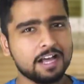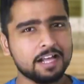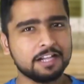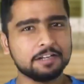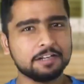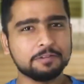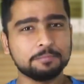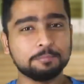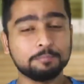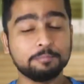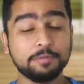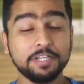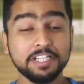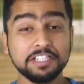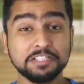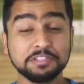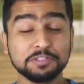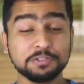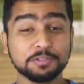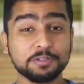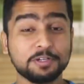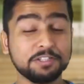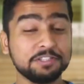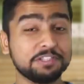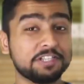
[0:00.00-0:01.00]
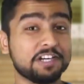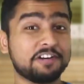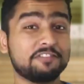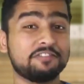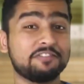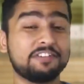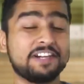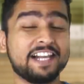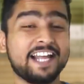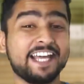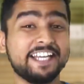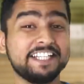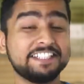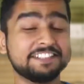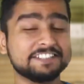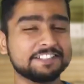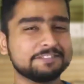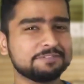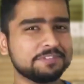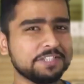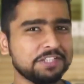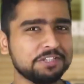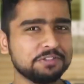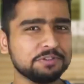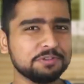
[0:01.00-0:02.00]
Make sure you have liked our
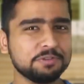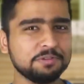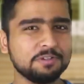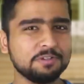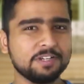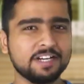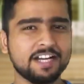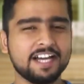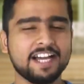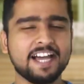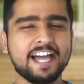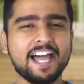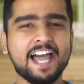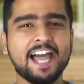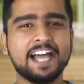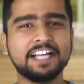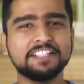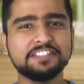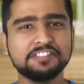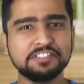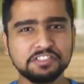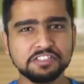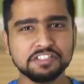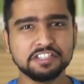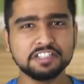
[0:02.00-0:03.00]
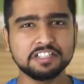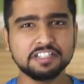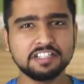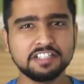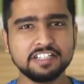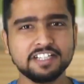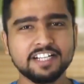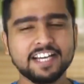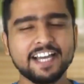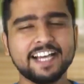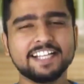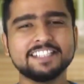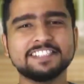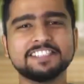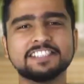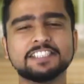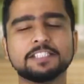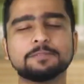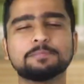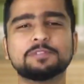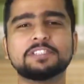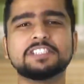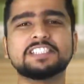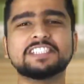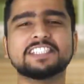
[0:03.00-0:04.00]
video and shared and
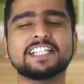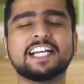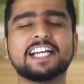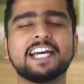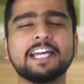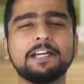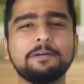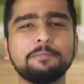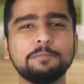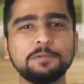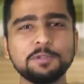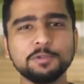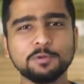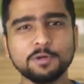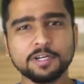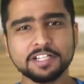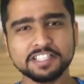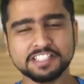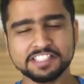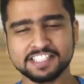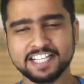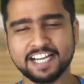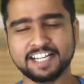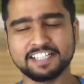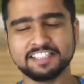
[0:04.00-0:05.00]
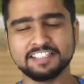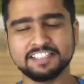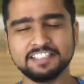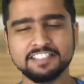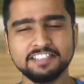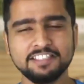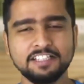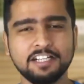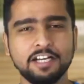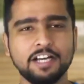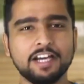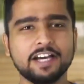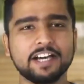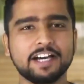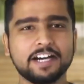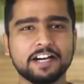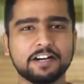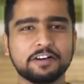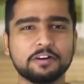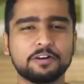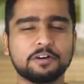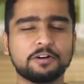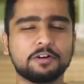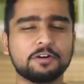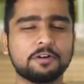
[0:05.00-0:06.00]
subscribed to our channel
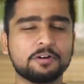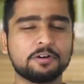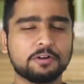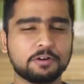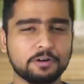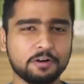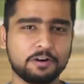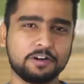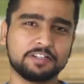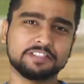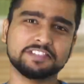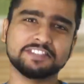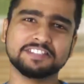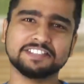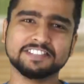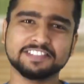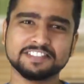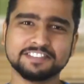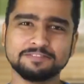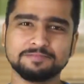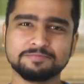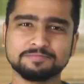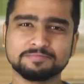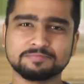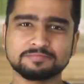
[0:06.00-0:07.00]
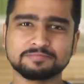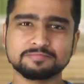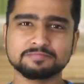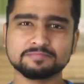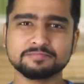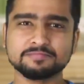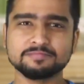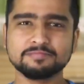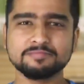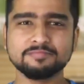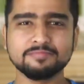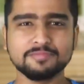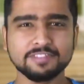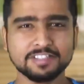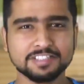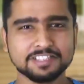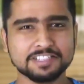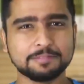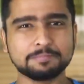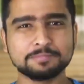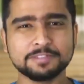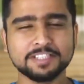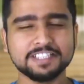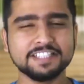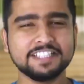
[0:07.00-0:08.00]
across.
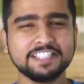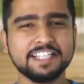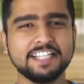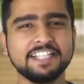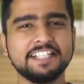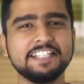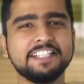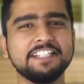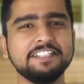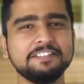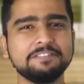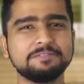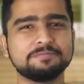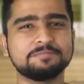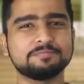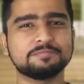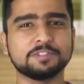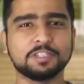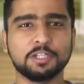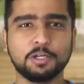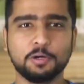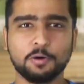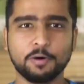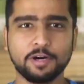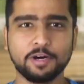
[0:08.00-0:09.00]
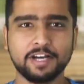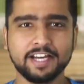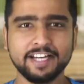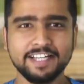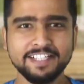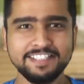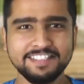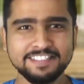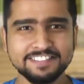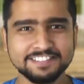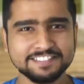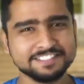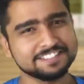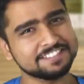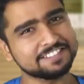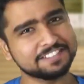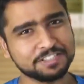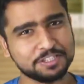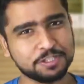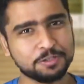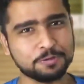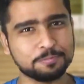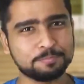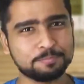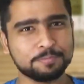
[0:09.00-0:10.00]
Tab tak ke liye, go ahead,
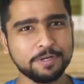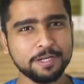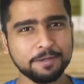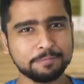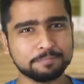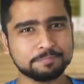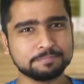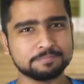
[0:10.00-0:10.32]
go prep.